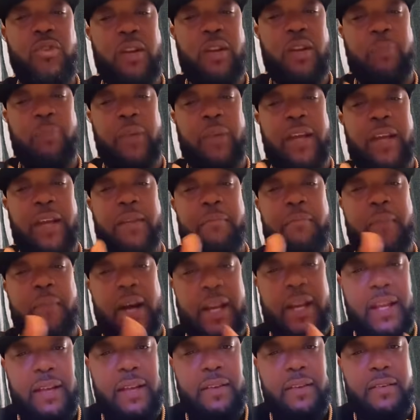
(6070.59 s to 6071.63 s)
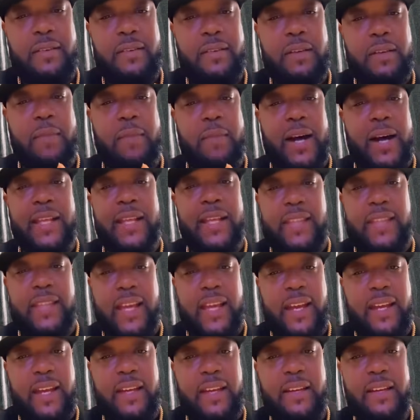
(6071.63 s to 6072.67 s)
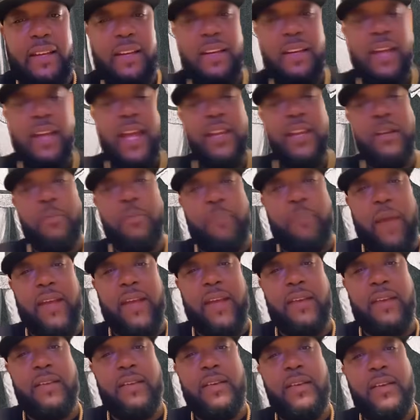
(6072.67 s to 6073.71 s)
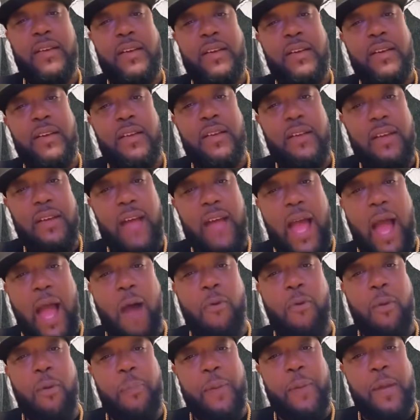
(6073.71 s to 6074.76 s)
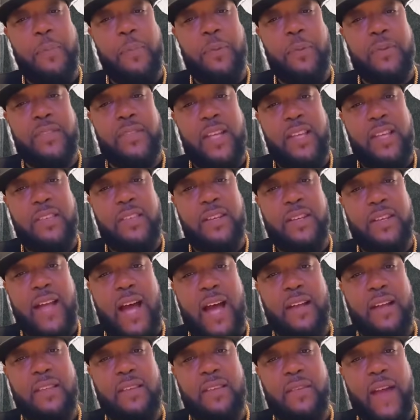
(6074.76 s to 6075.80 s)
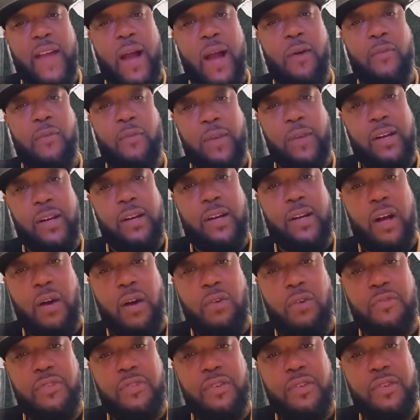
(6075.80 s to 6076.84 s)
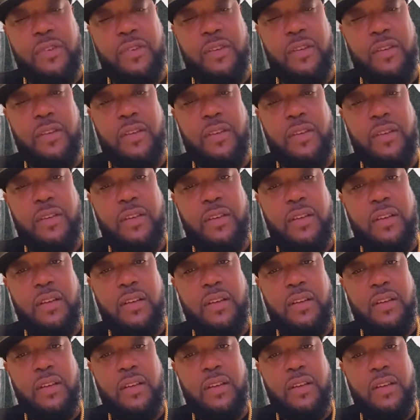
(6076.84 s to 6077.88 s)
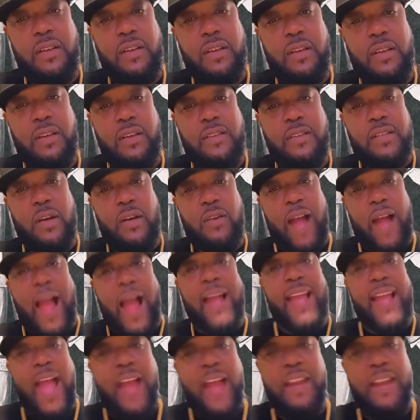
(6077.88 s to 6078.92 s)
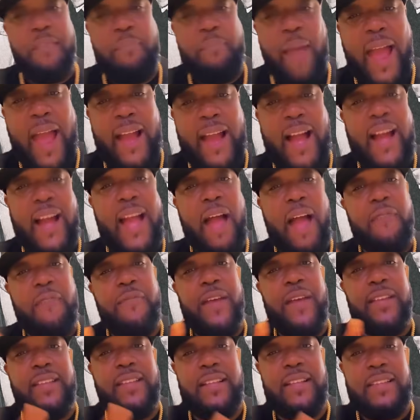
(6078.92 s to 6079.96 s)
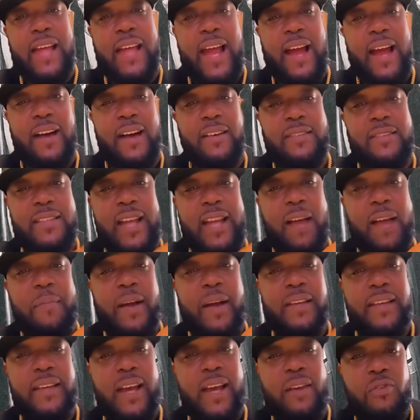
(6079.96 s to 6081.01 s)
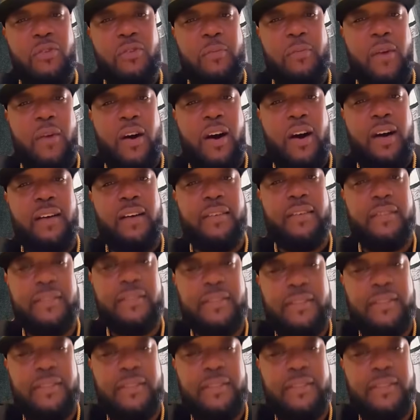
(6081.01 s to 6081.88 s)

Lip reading: You want to play the money thing and debate our people teaching knowledge of our real culture. So I got it back. I got 50,000. How about that, Umar?